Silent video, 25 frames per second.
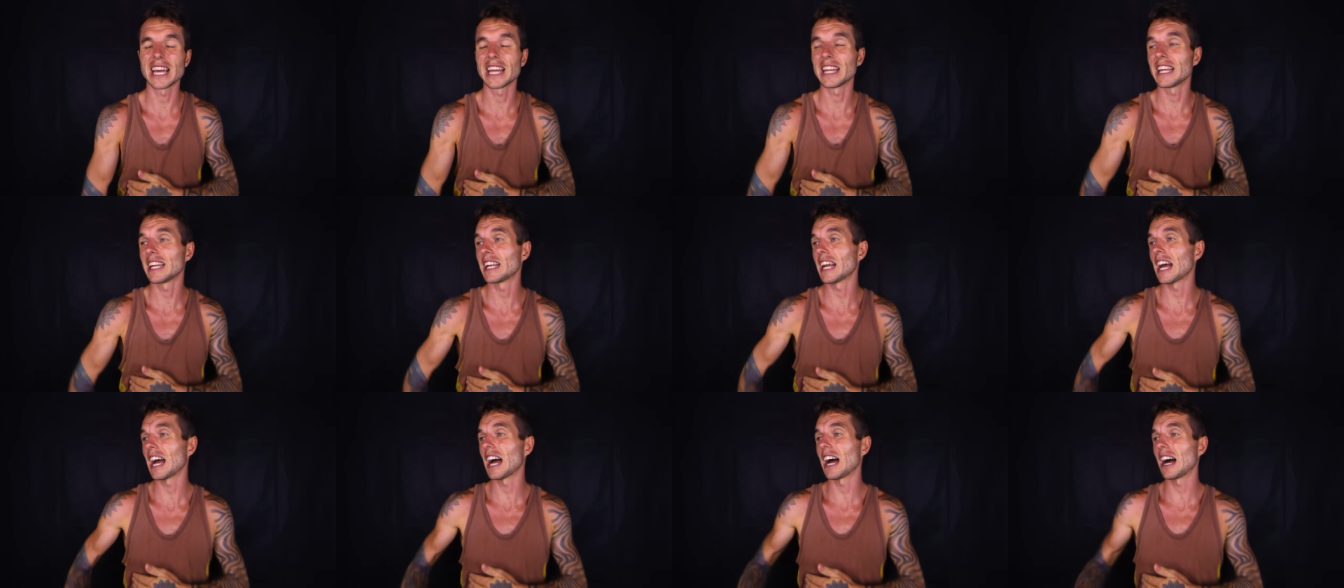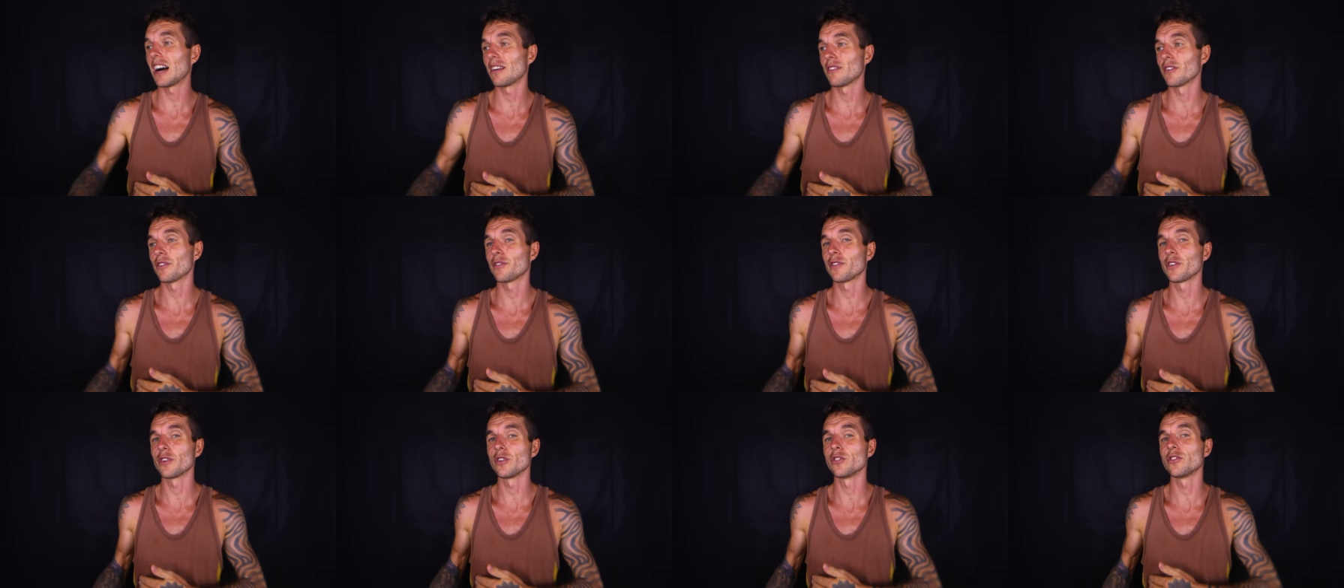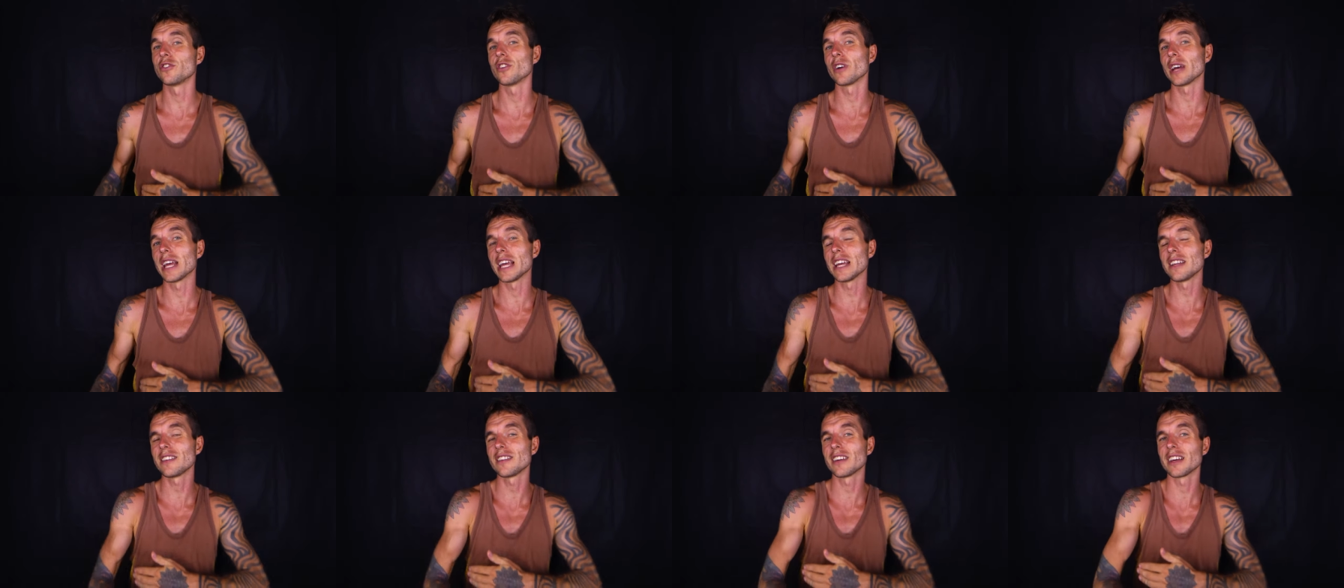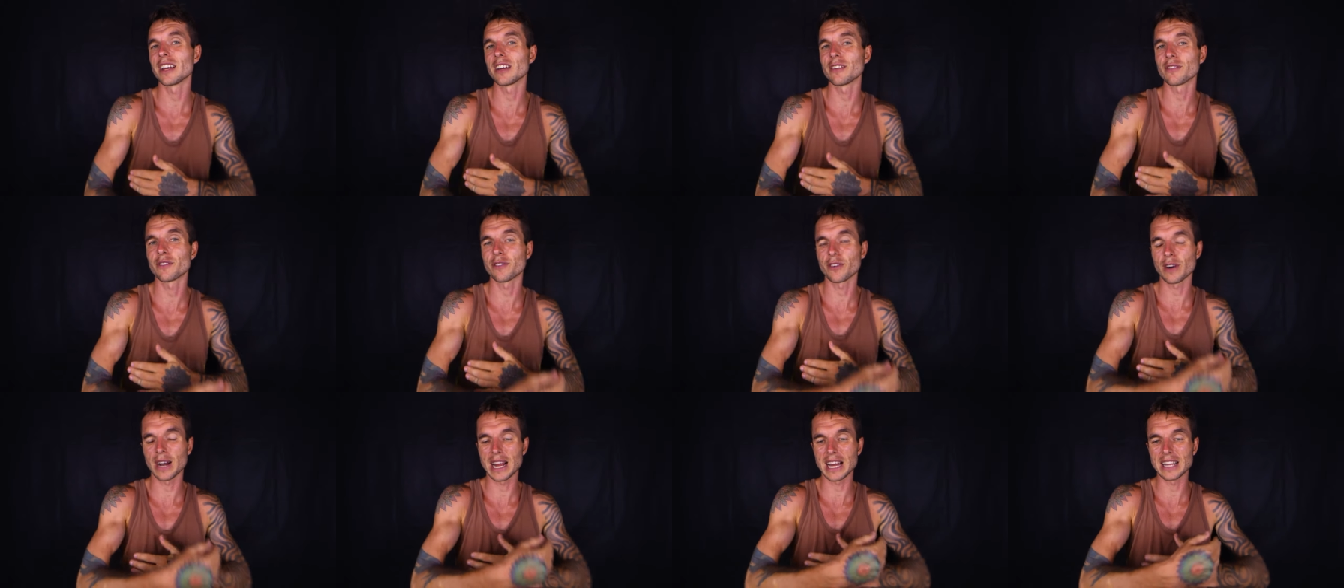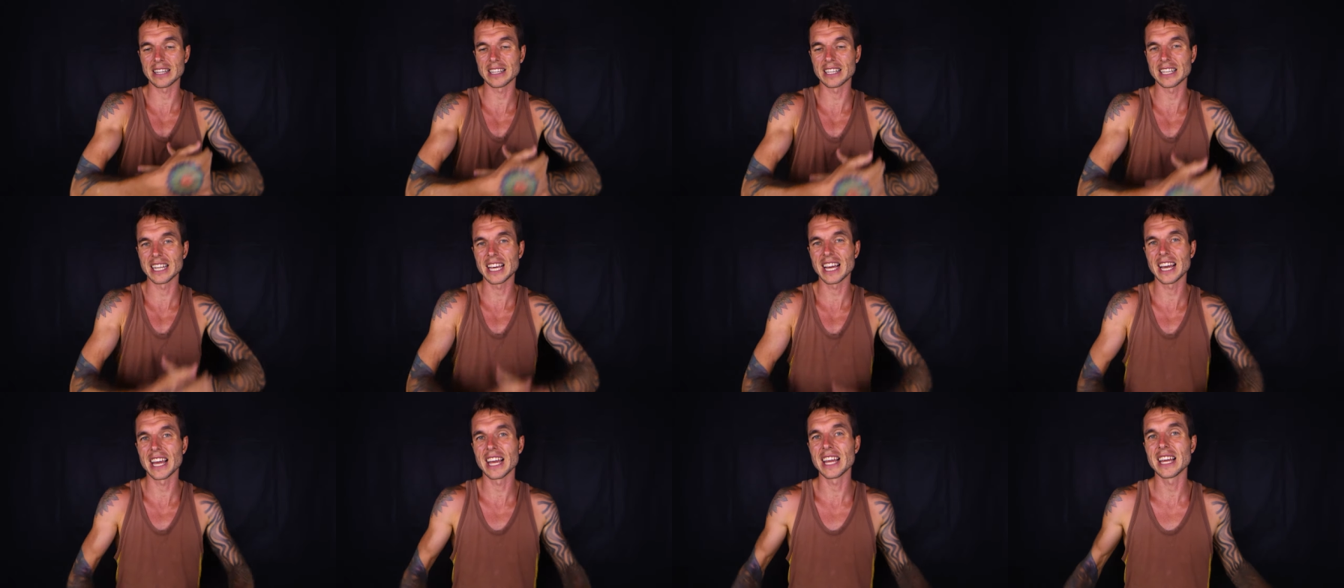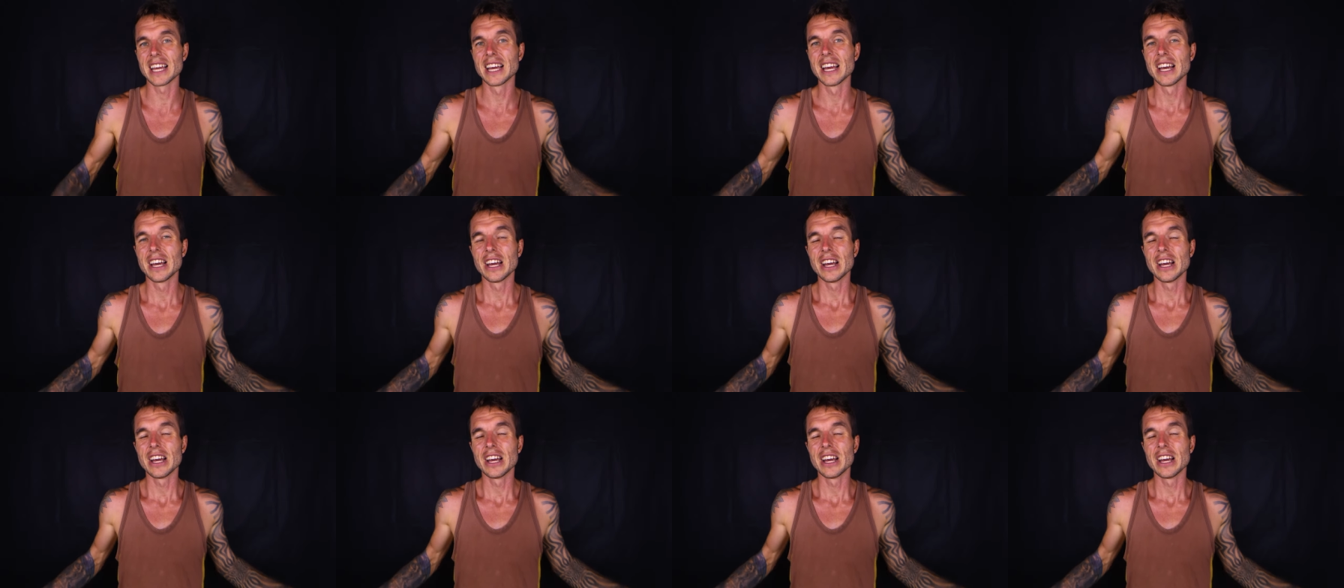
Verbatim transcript: and then other foods you're eating throughout the day,